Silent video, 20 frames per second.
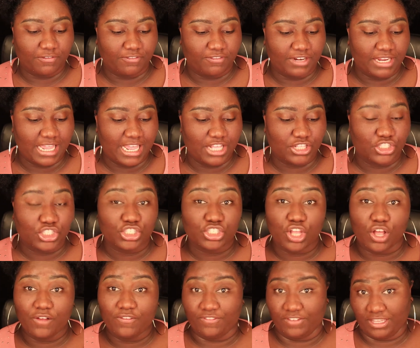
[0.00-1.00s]
free and
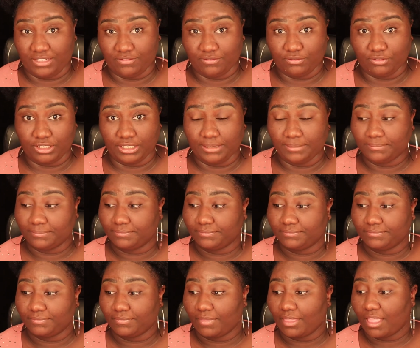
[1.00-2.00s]
sulfate free.
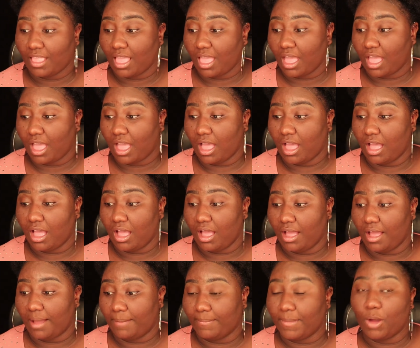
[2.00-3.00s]

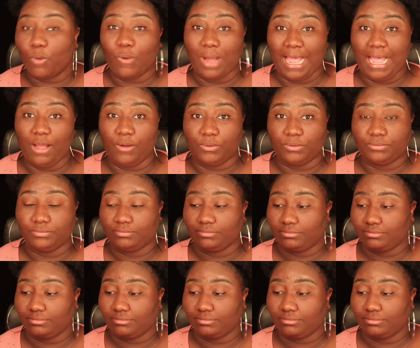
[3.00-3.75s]
Wow.